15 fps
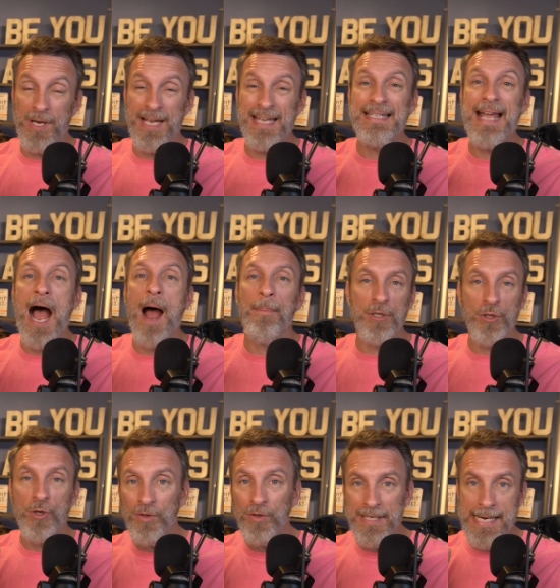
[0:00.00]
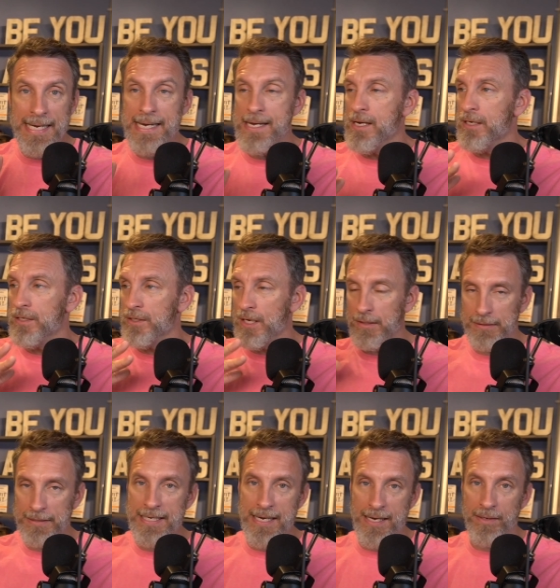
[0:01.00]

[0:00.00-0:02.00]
has the opportunity to leave